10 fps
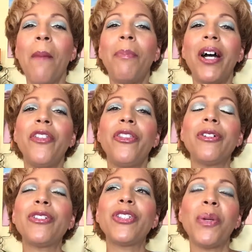but
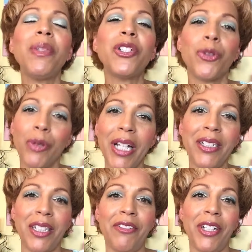there's so much
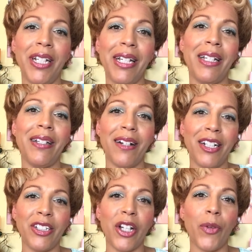creativity in
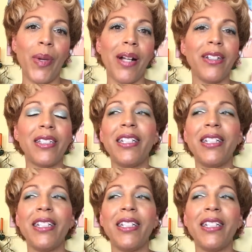eyeshadow palettes,